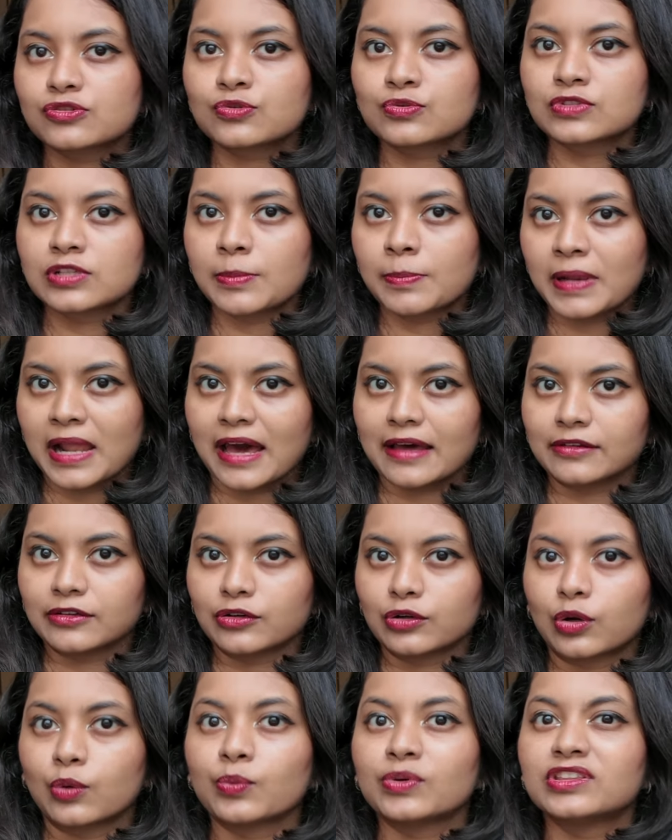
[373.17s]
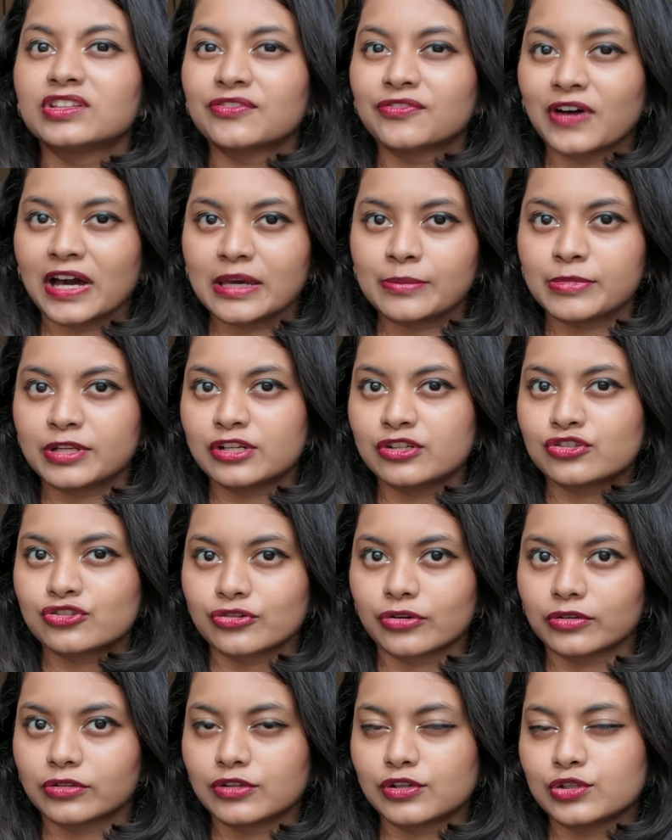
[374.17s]
Souza planner or with the 5-minute
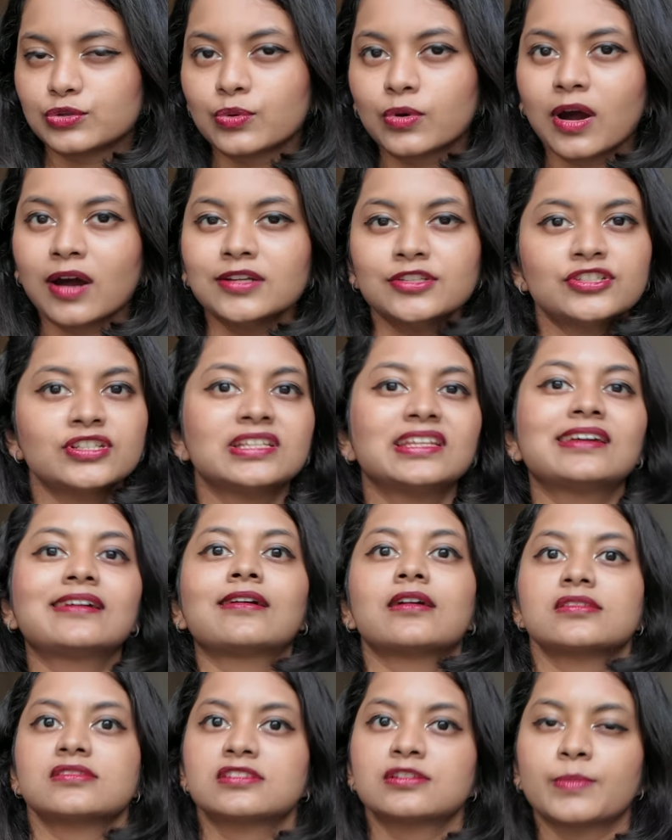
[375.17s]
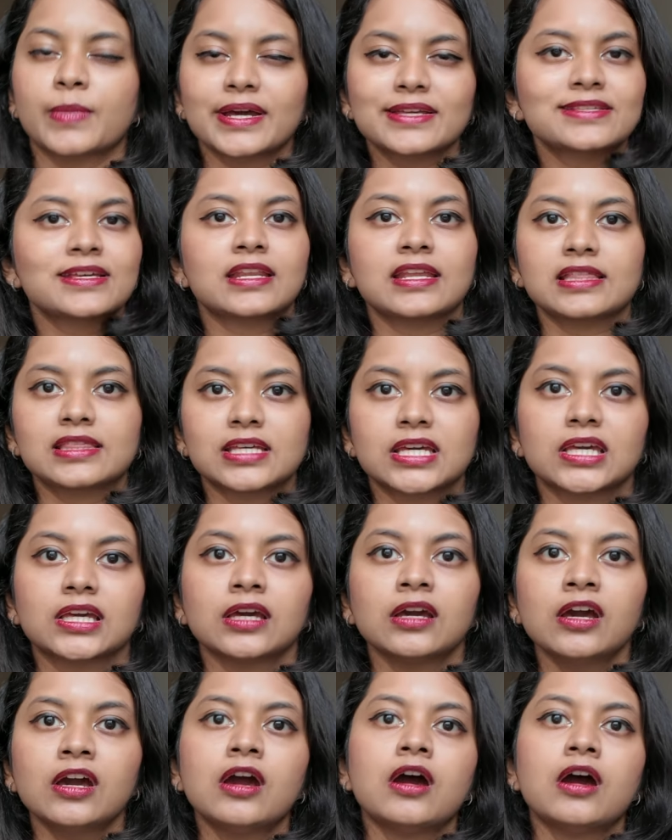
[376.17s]
journal, you can't really customize anything.